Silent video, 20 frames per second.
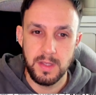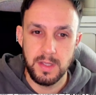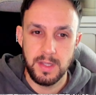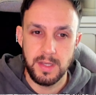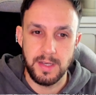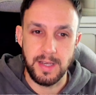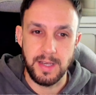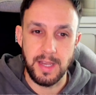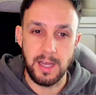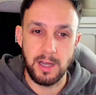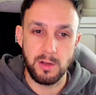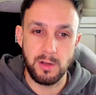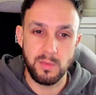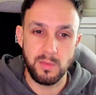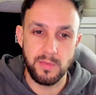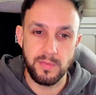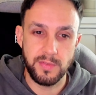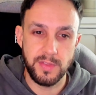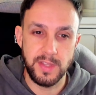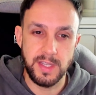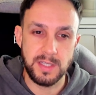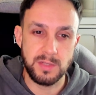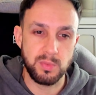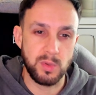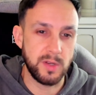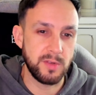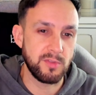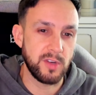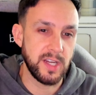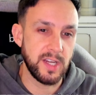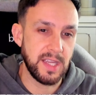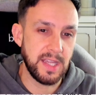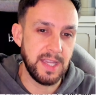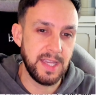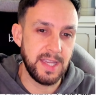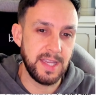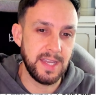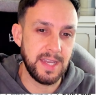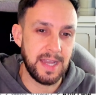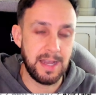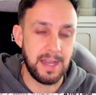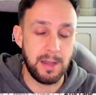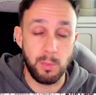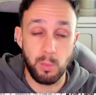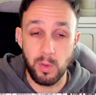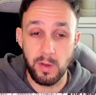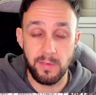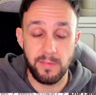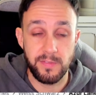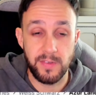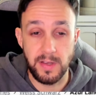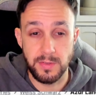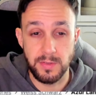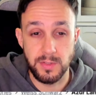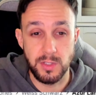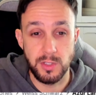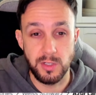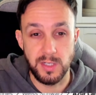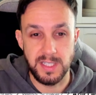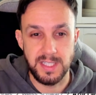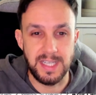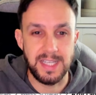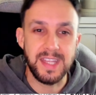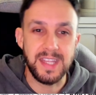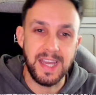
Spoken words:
Now this one right here at 1000 USD,